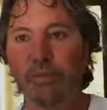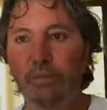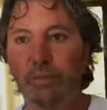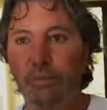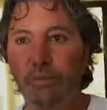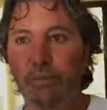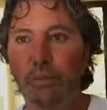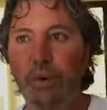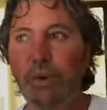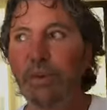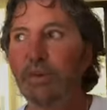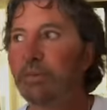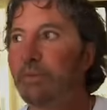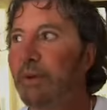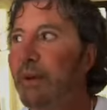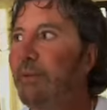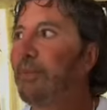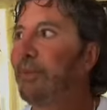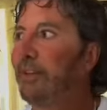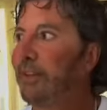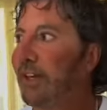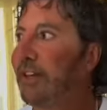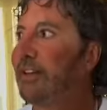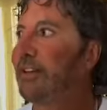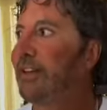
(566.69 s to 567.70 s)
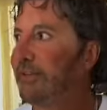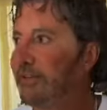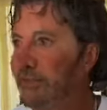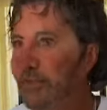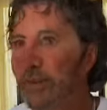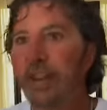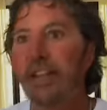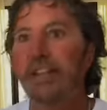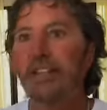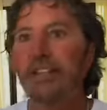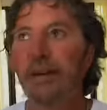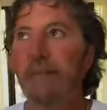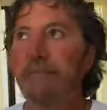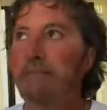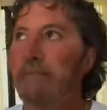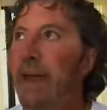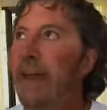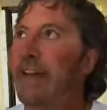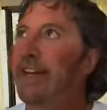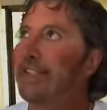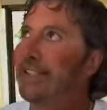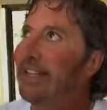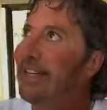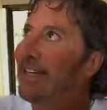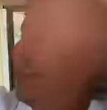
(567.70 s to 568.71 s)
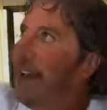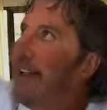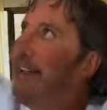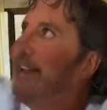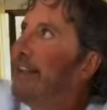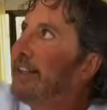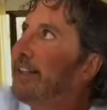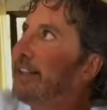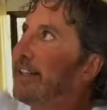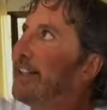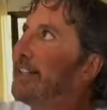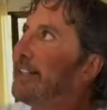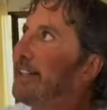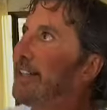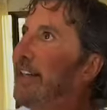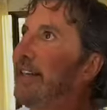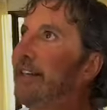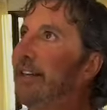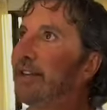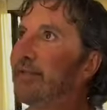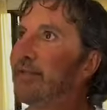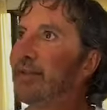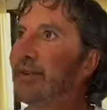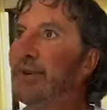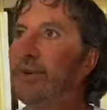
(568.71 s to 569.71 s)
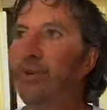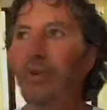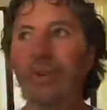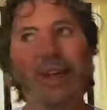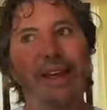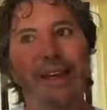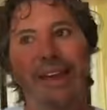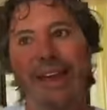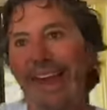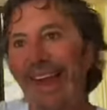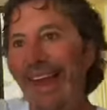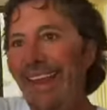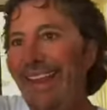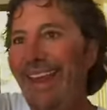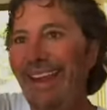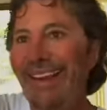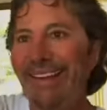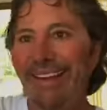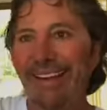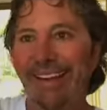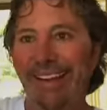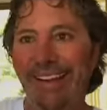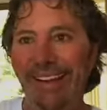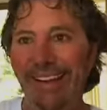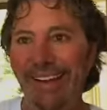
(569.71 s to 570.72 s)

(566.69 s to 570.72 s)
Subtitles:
Most people need to drink some medicine to see the truth and then